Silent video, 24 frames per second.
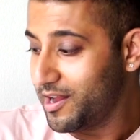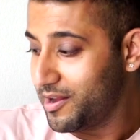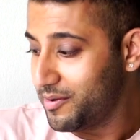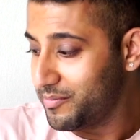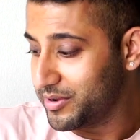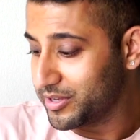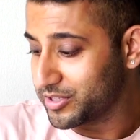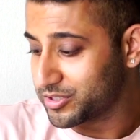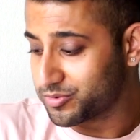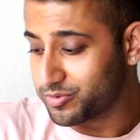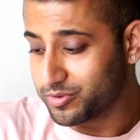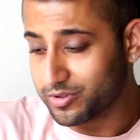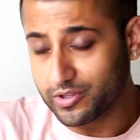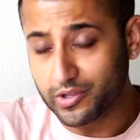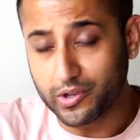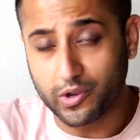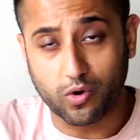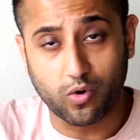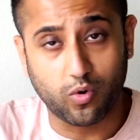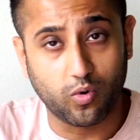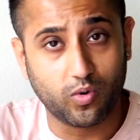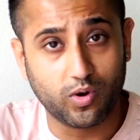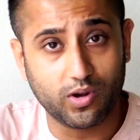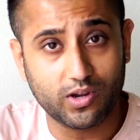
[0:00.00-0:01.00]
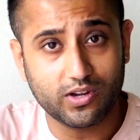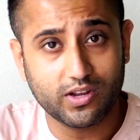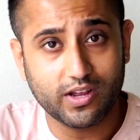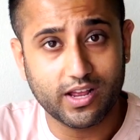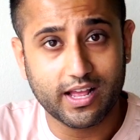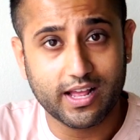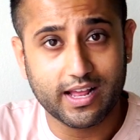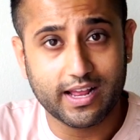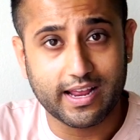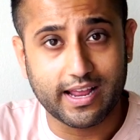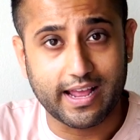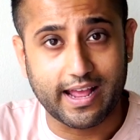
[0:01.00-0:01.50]
It's really cool,
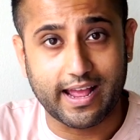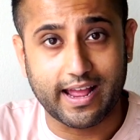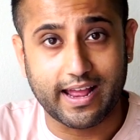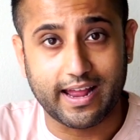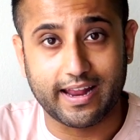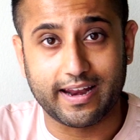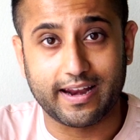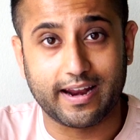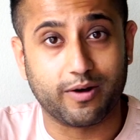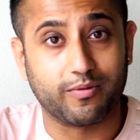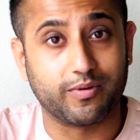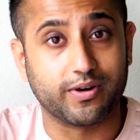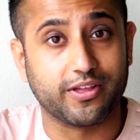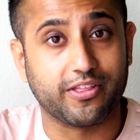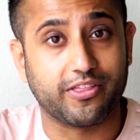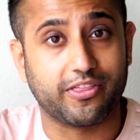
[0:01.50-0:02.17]
and I want to